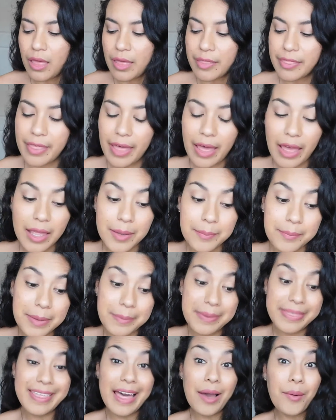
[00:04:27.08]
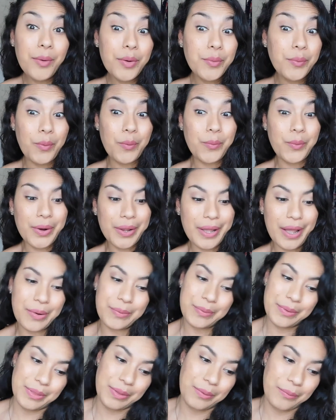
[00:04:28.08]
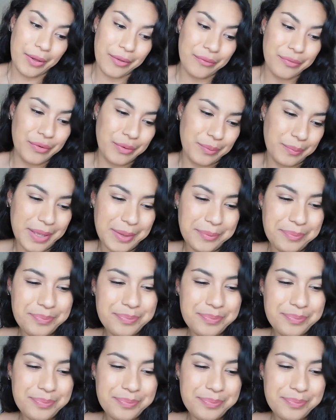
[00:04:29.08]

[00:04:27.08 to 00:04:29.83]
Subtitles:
that maybe that one will work out really well for me.